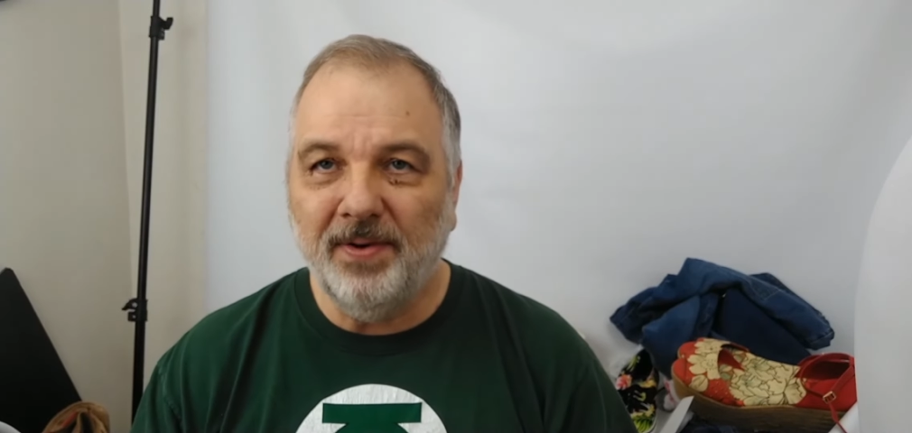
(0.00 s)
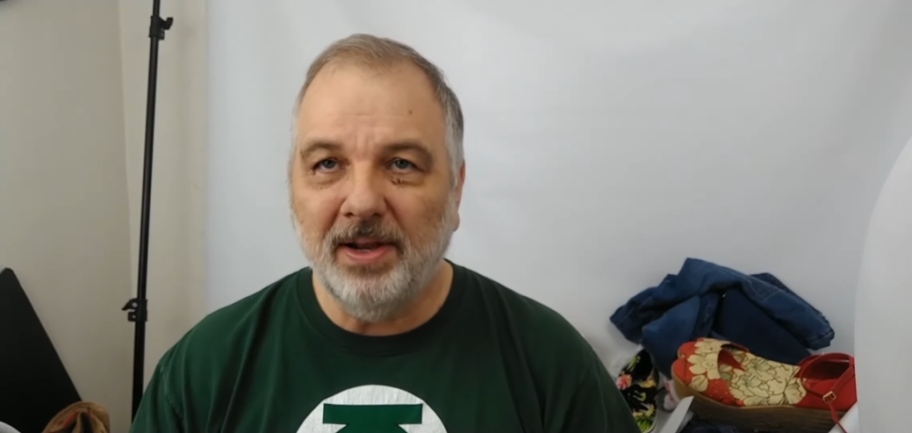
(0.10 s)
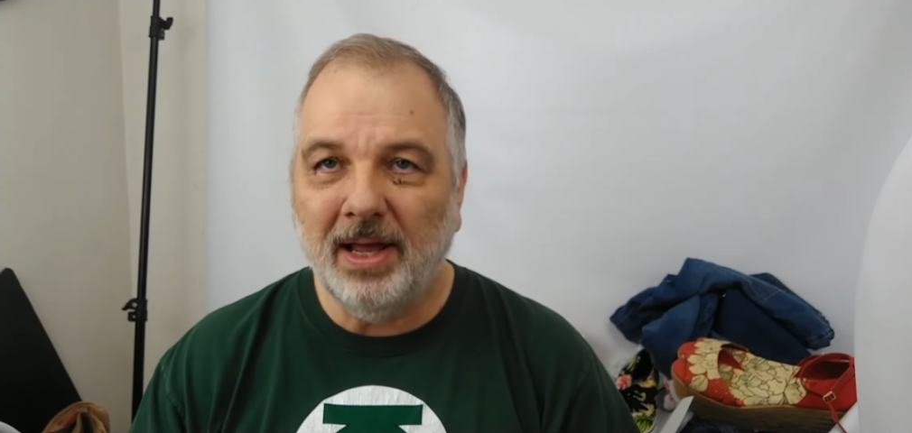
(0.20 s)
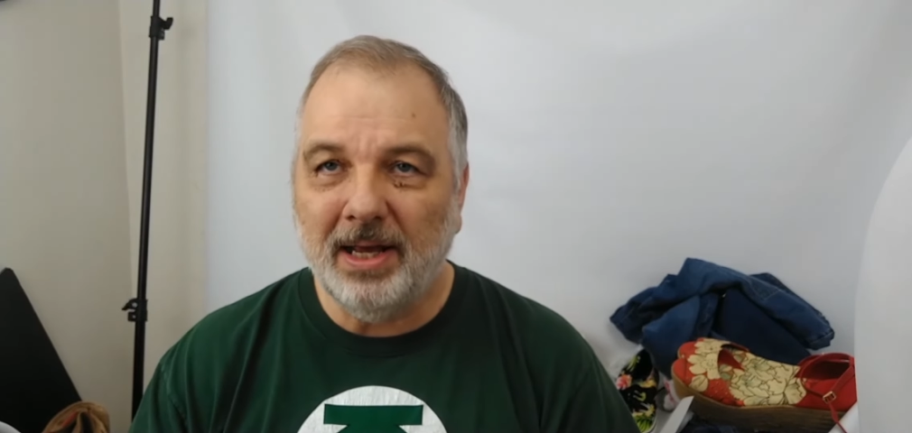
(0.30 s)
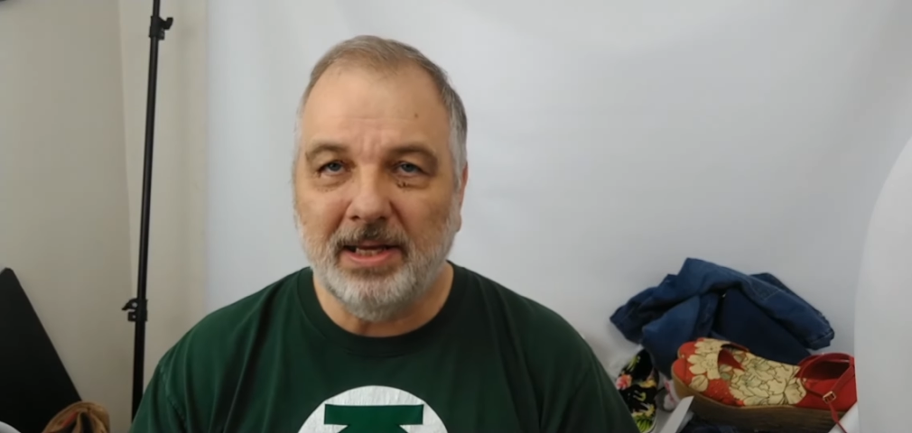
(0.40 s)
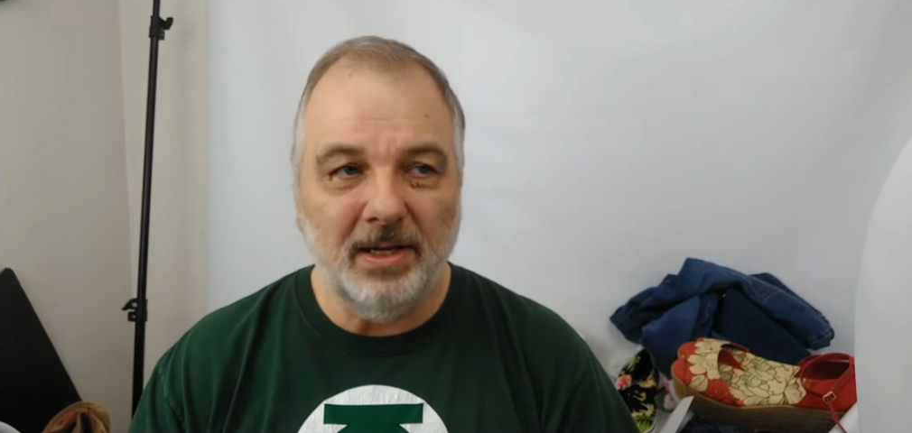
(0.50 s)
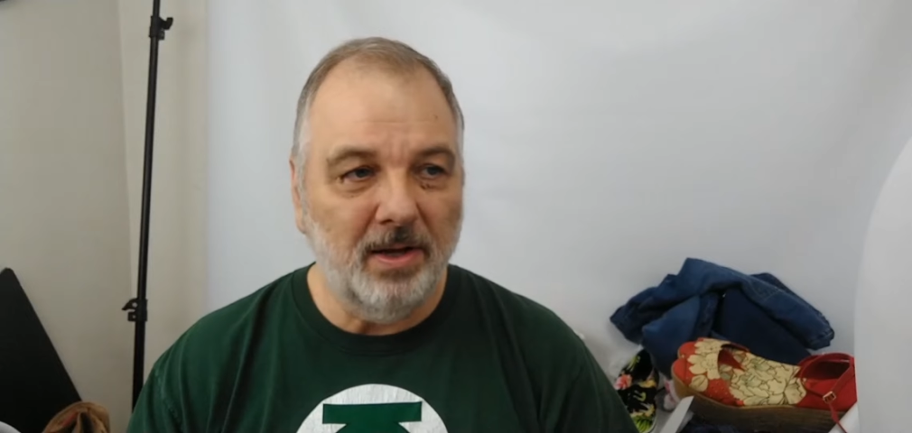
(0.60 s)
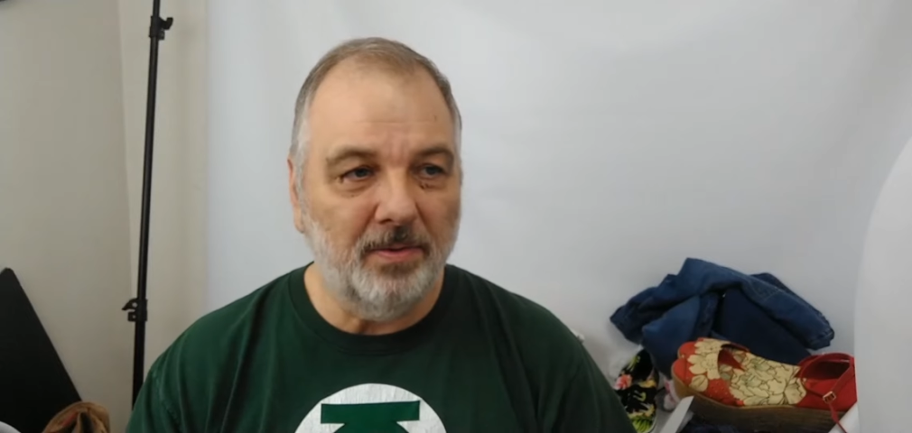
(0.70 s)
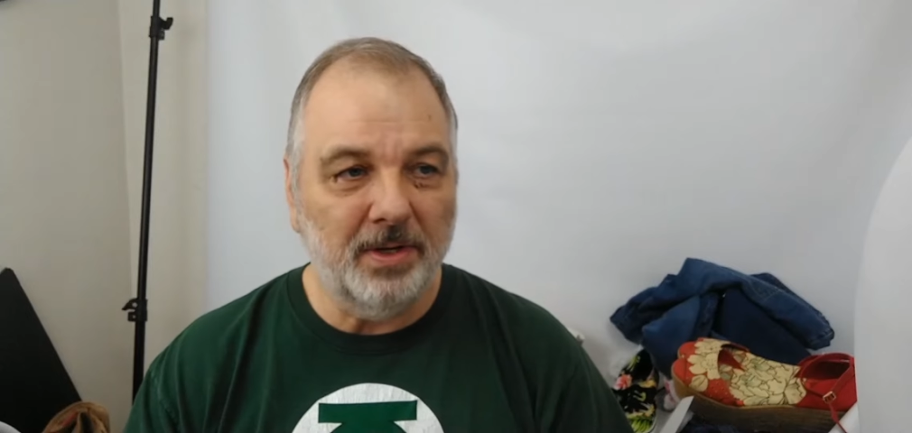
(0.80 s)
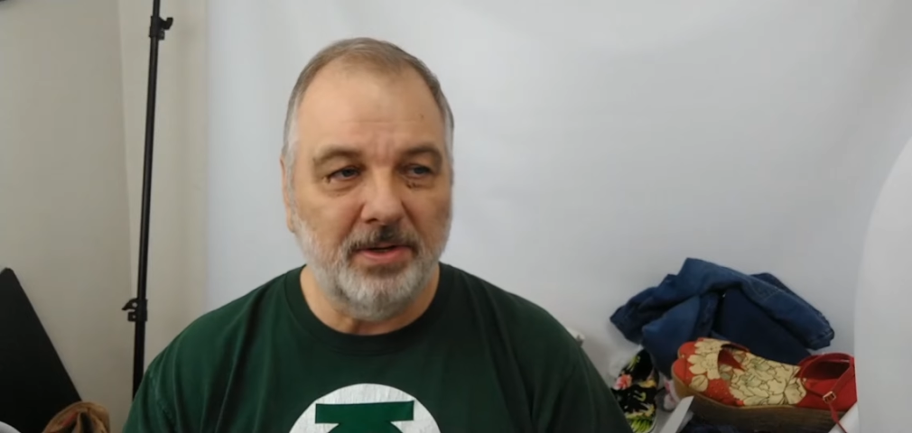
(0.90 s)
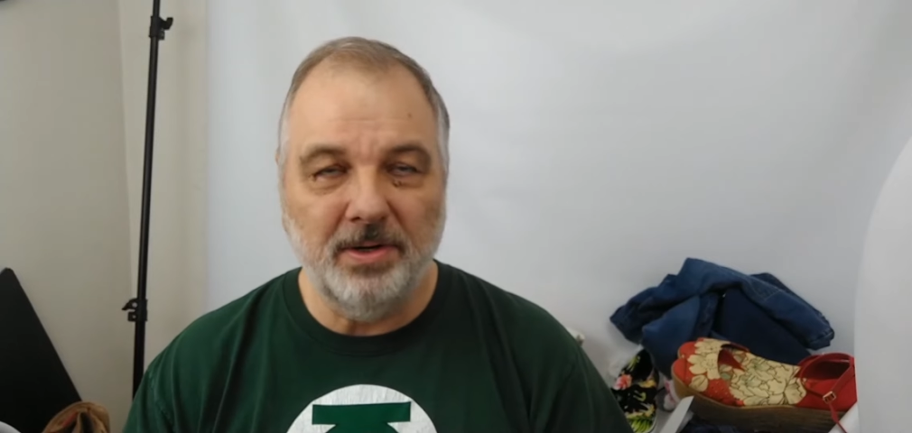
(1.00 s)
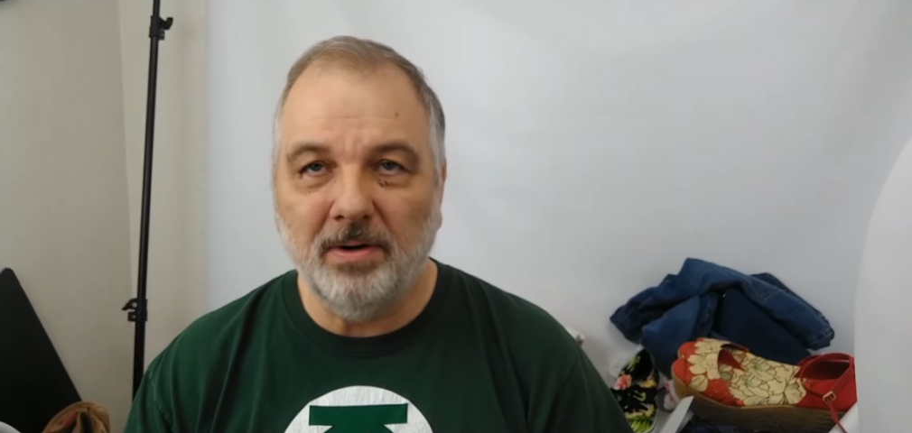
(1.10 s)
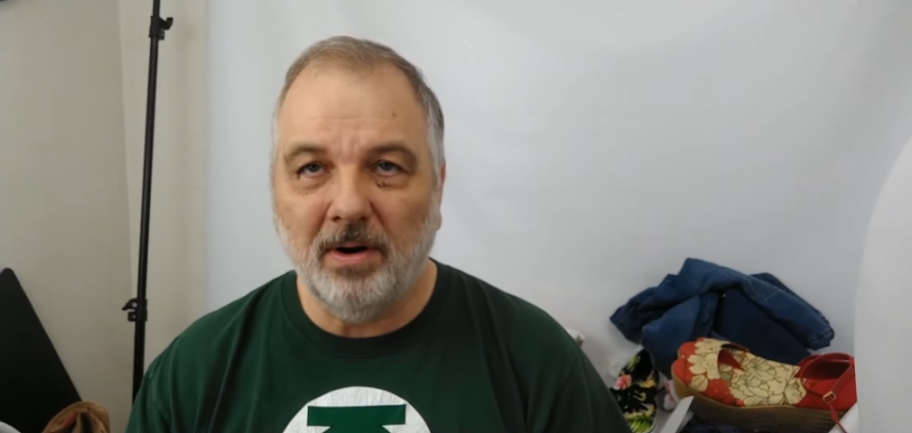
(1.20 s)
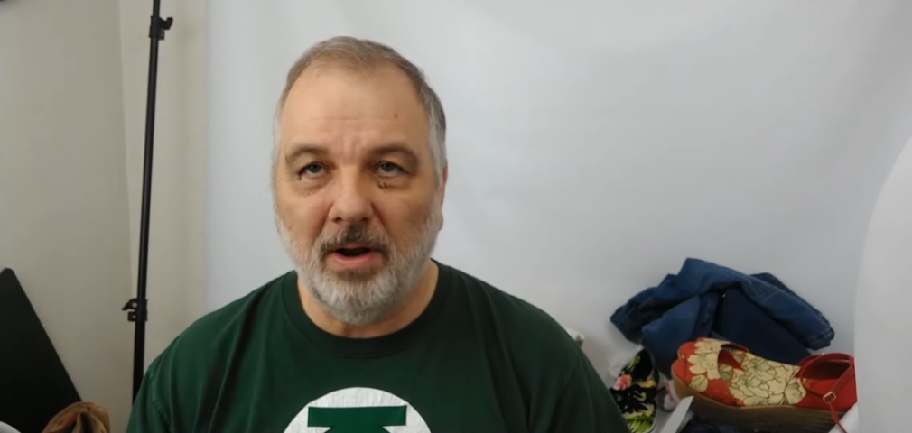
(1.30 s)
feel like you know that you're